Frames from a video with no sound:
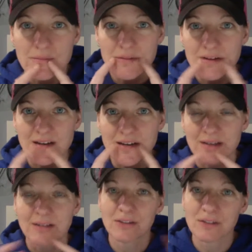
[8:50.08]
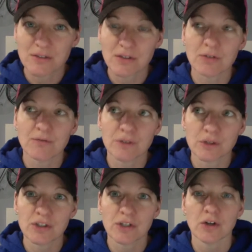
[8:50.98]
Okay, that's a
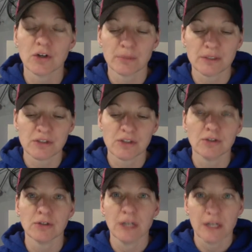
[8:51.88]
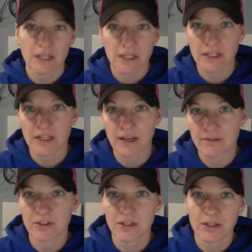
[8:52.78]
version of herpes too. You have
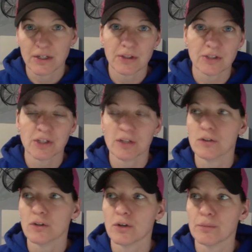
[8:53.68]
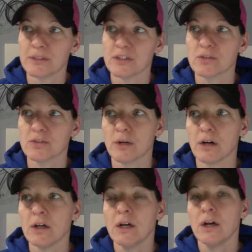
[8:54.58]
the genital herpes as well.
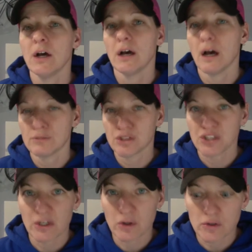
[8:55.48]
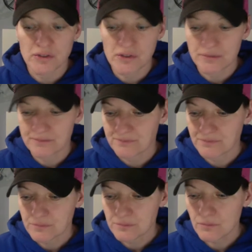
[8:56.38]
Shingles,
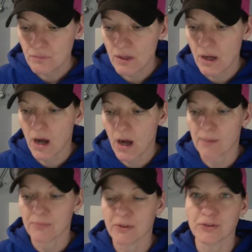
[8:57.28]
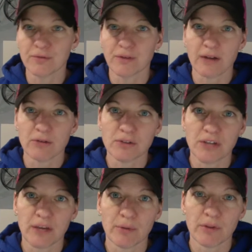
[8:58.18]
those are viral
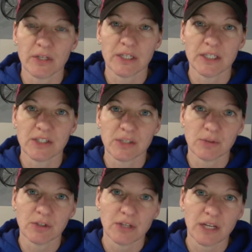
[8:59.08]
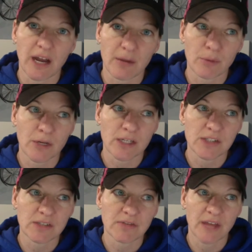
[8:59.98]
type of things, and when you get outbreaks
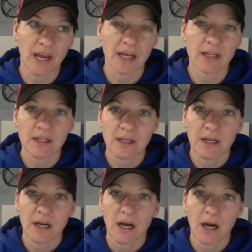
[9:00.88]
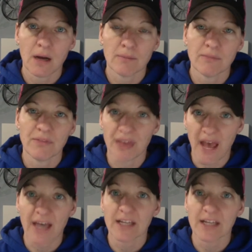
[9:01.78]
of that, that